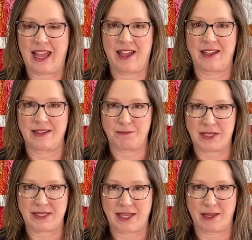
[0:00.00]
and
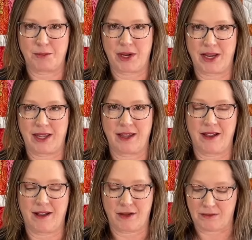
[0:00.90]
be celebrating
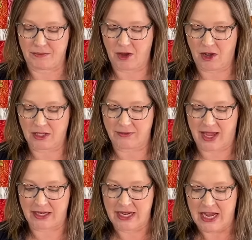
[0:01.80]
um, all of
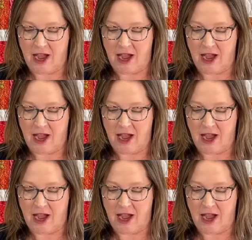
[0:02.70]
that.